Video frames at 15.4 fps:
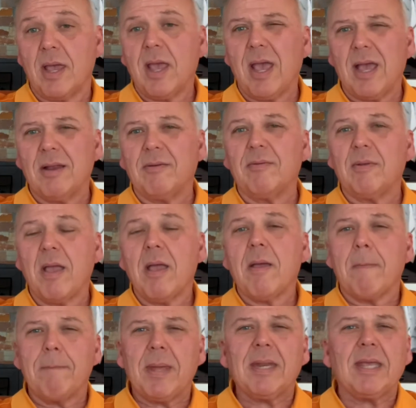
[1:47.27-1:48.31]
and
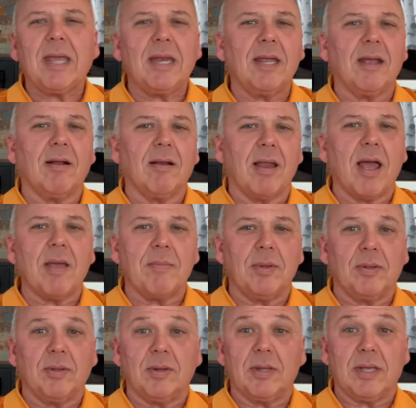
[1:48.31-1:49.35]
mitigating our
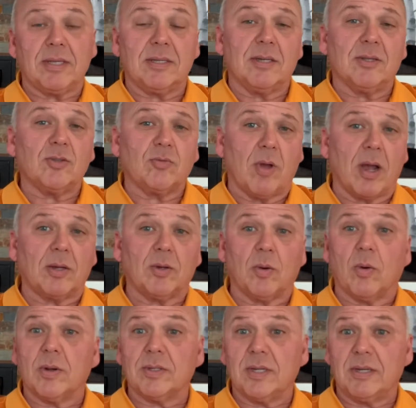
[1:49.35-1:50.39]
liability as an instructor
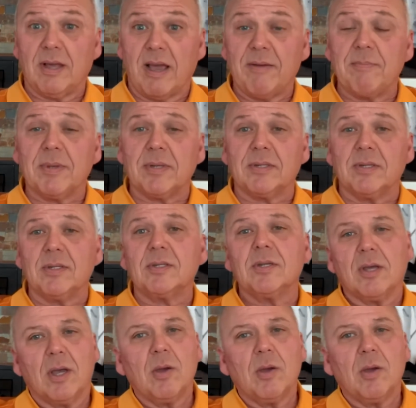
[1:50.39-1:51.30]
or as a dive business.